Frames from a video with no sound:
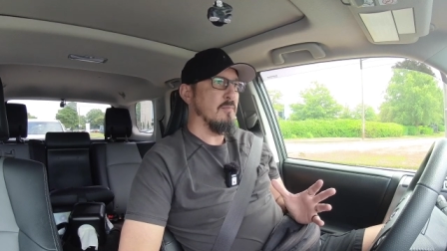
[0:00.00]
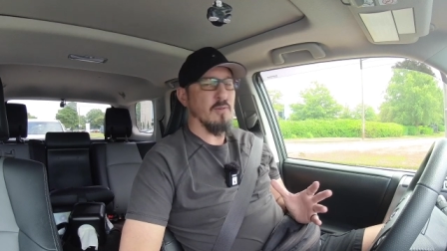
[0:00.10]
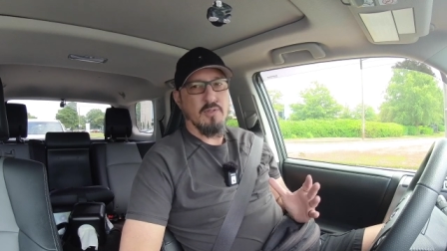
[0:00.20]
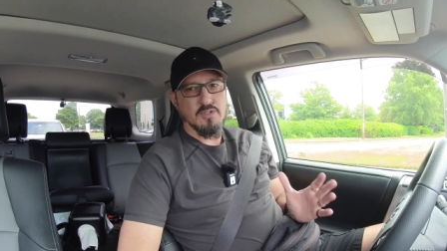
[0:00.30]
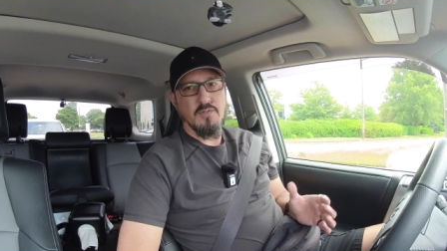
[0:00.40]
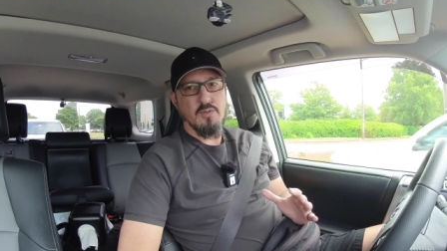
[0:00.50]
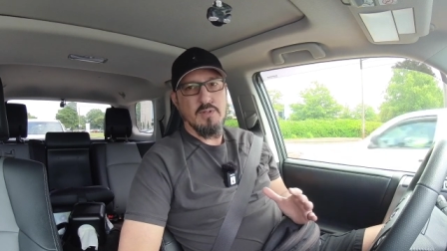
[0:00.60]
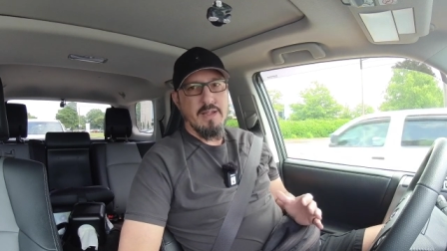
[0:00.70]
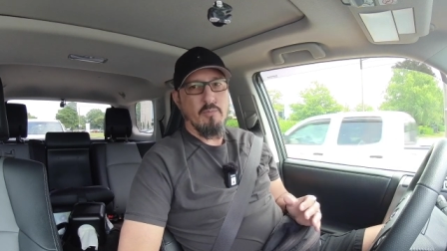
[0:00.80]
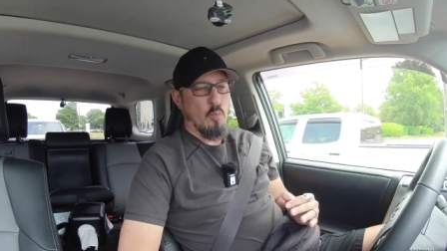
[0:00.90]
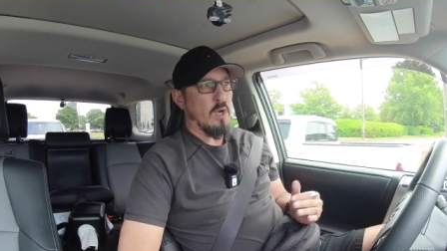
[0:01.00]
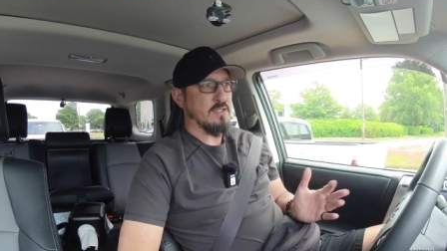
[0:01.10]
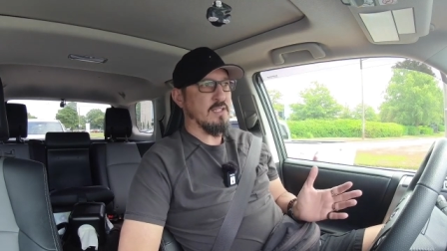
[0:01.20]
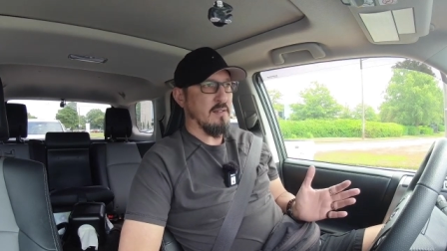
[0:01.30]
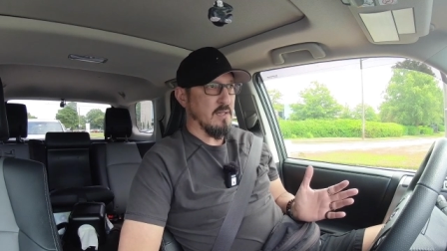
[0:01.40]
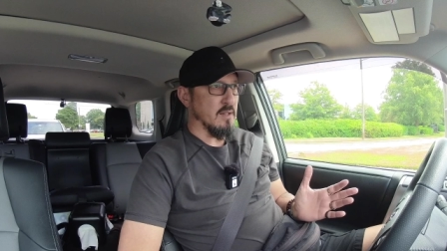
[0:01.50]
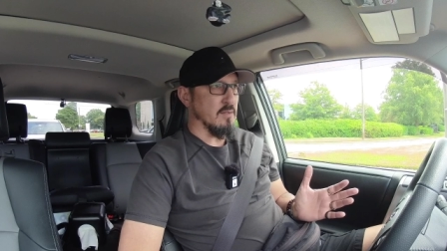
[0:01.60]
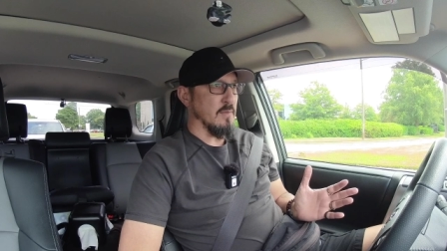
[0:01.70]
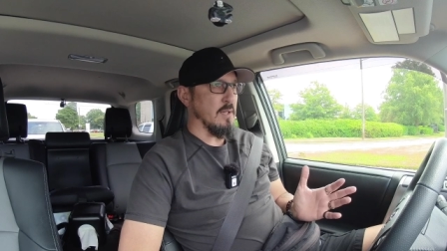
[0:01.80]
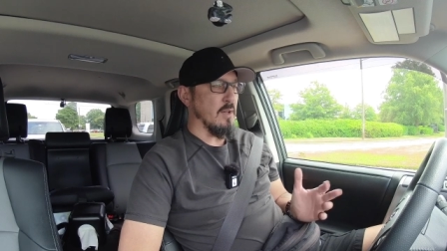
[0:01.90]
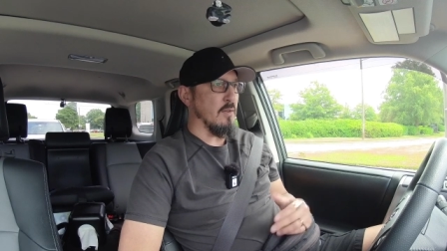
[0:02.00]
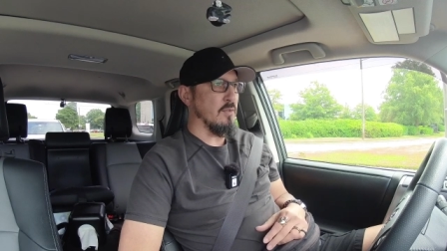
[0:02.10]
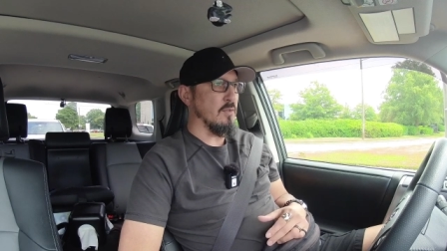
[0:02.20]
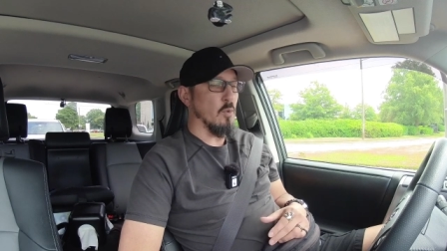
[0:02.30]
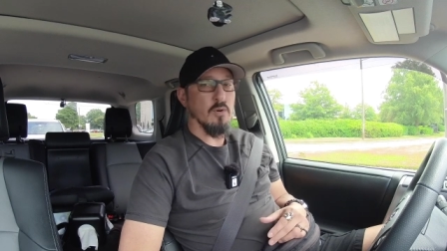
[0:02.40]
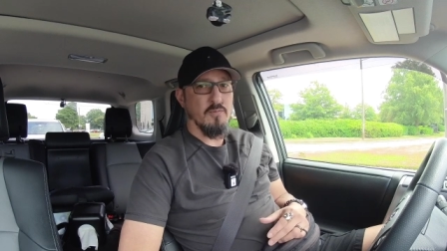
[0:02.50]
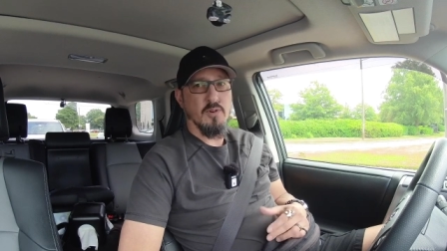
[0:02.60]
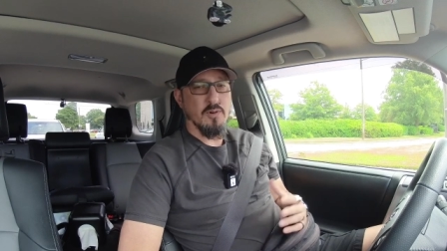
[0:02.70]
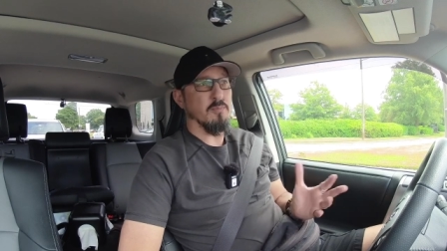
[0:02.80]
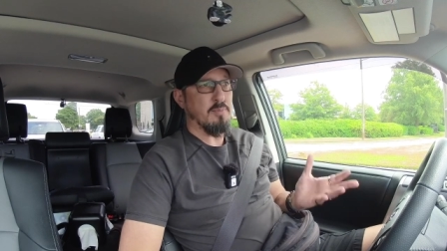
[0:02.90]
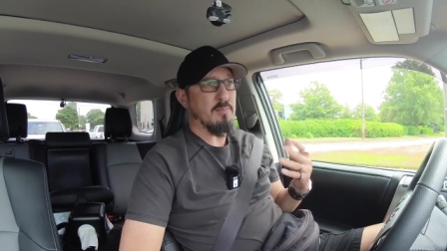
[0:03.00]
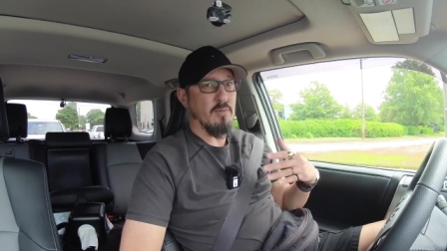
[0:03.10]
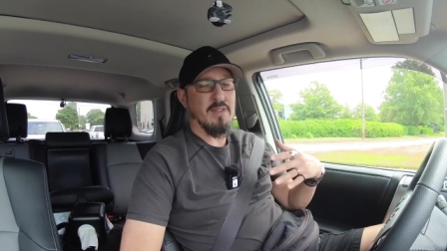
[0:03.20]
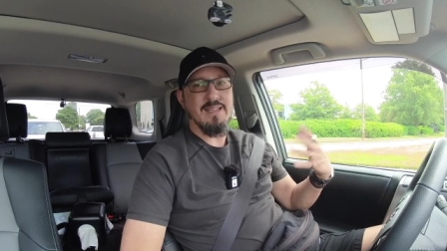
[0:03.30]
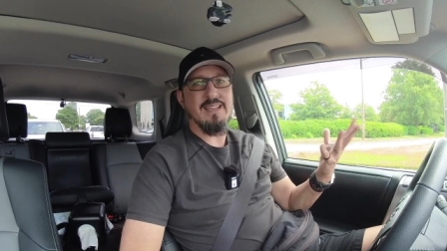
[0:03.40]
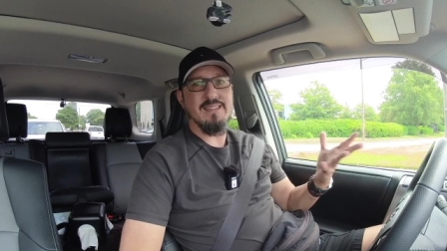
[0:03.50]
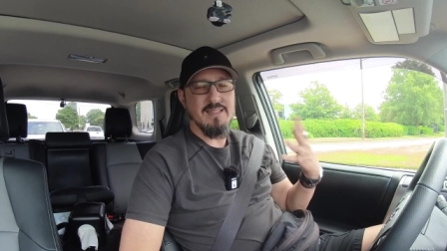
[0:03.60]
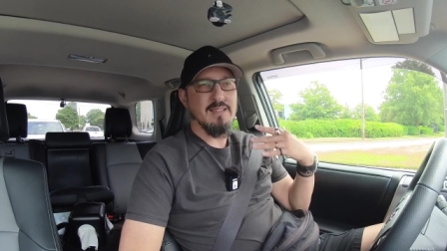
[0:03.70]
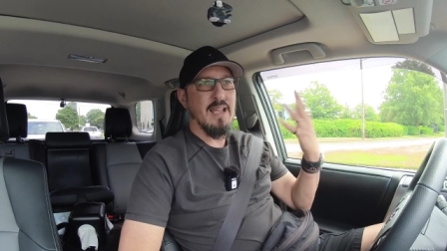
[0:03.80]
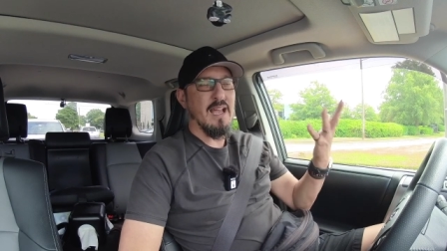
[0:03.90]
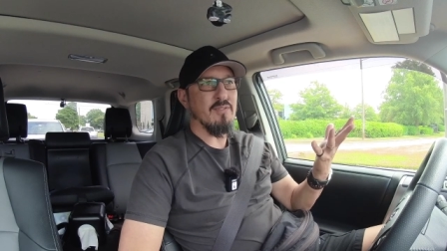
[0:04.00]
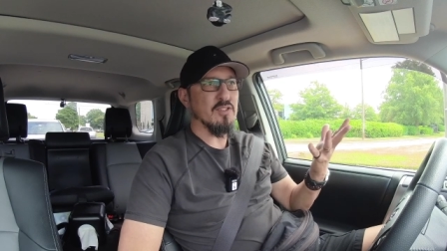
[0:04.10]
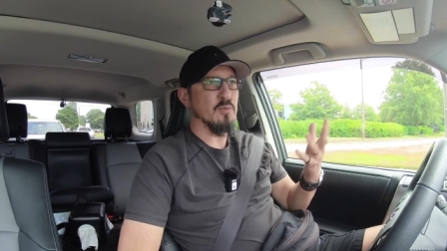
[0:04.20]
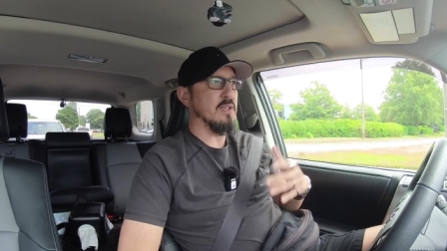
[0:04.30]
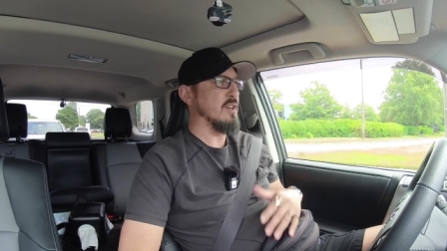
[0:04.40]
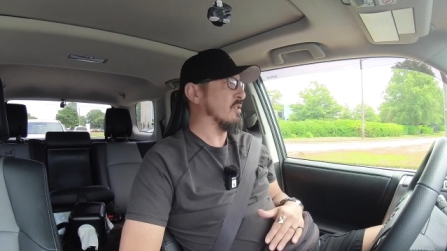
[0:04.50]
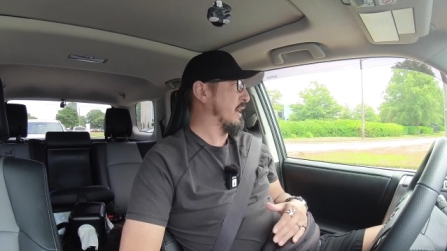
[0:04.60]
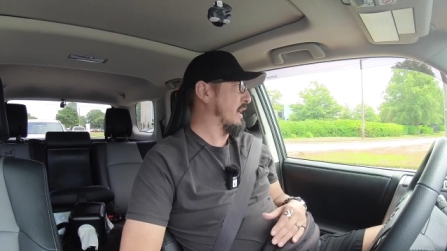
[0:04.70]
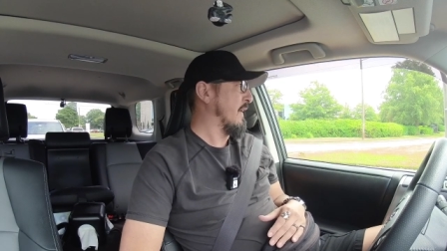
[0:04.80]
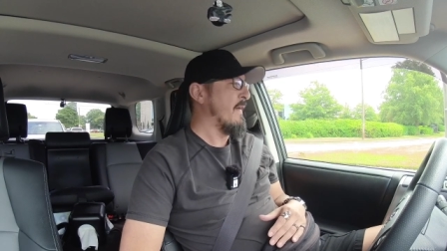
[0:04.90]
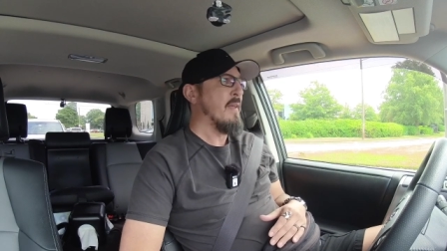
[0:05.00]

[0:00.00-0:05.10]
for those of you that haven't watched any of the other videos or for people that need to have this reiterated.